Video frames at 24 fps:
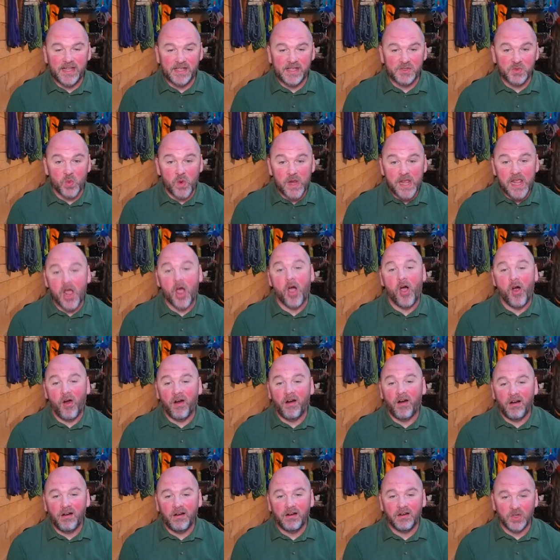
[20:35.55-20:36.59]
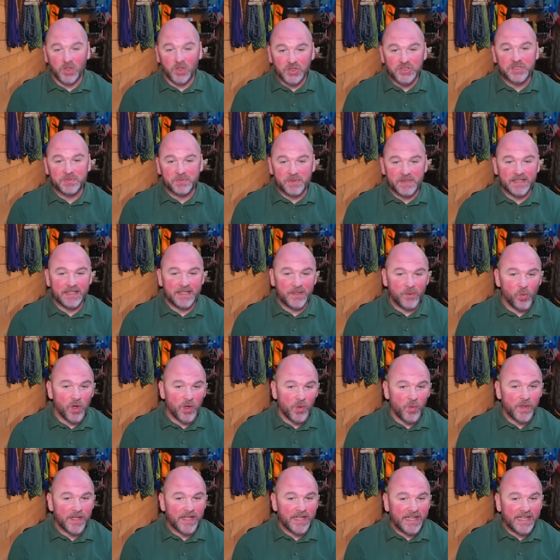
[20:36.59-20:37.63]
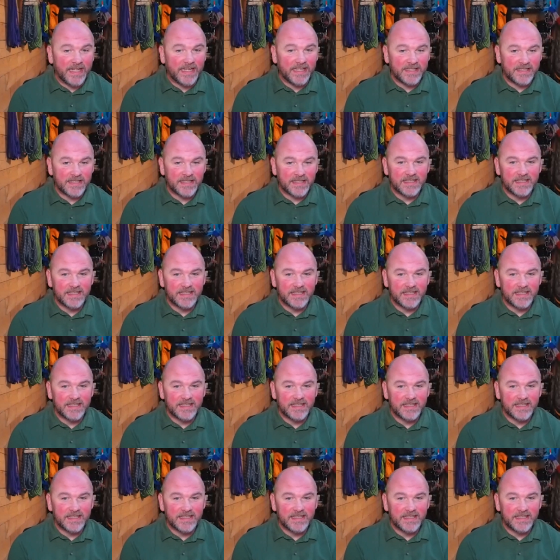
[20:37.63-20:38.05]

is we are ultimately what we eat.